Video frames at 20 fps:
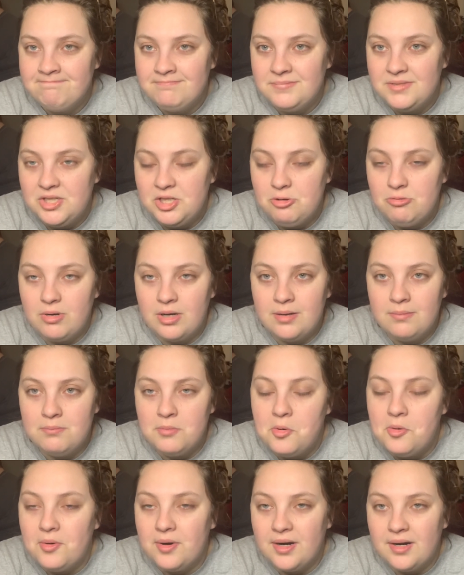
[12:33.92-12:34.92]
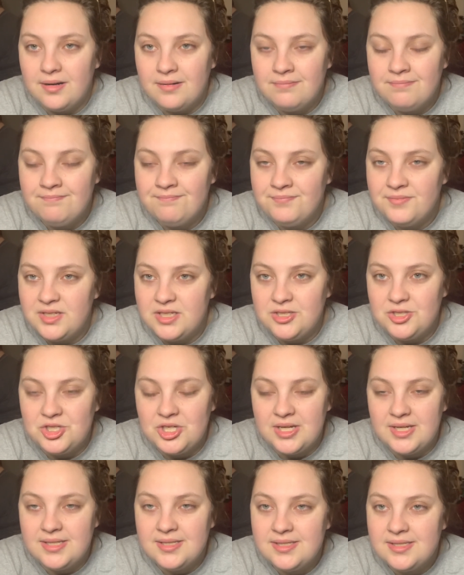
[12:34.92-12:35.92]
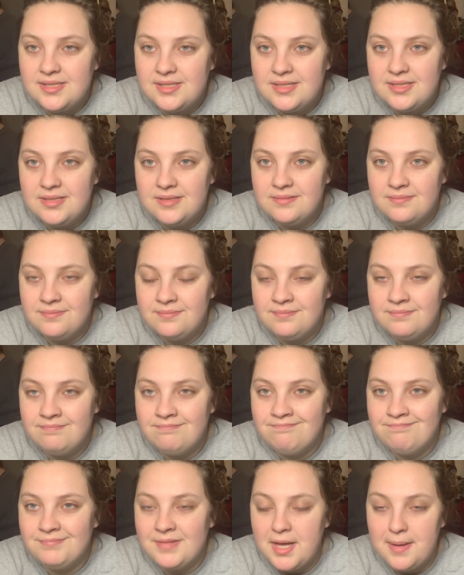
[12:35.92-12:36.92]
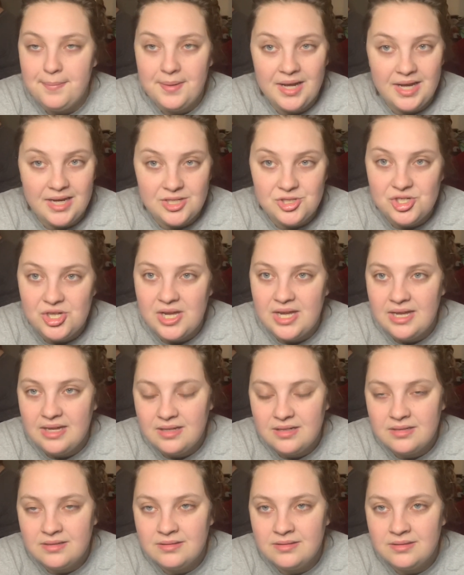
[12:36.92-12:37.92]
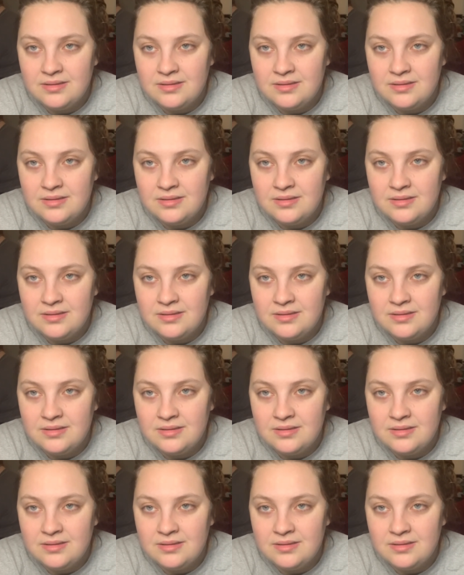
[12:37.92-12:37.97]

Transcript: You are more than just a paycheck.